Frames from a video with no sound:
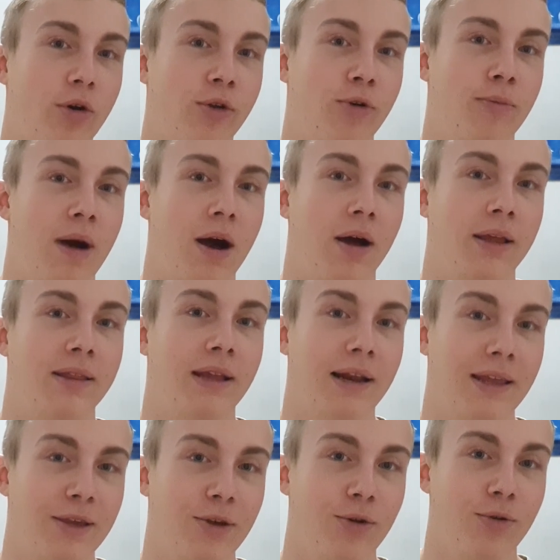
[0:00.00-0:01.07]
you by
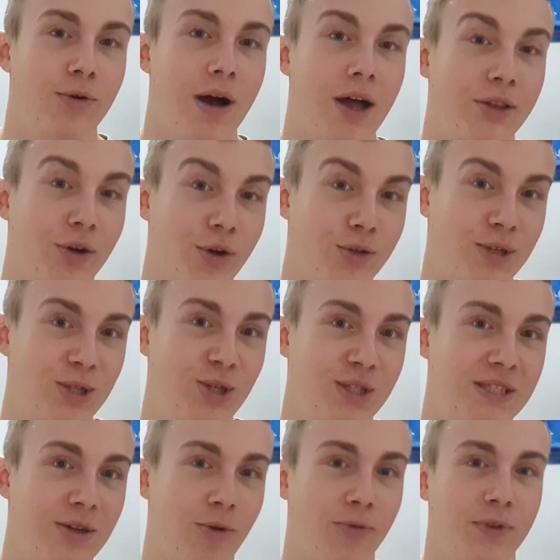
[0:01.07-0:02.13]
telling you other
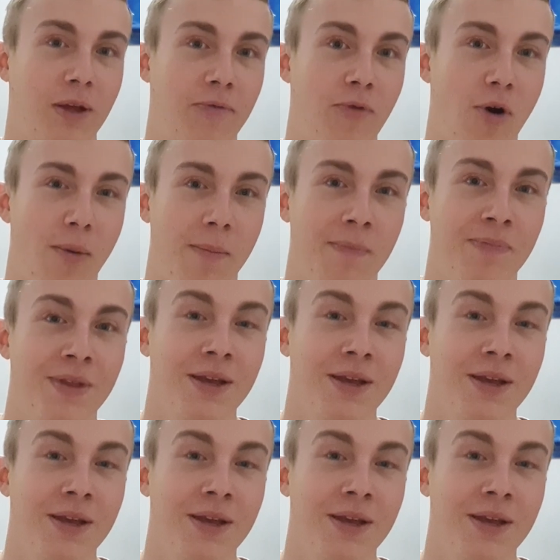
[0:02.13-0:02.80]
usages of the form.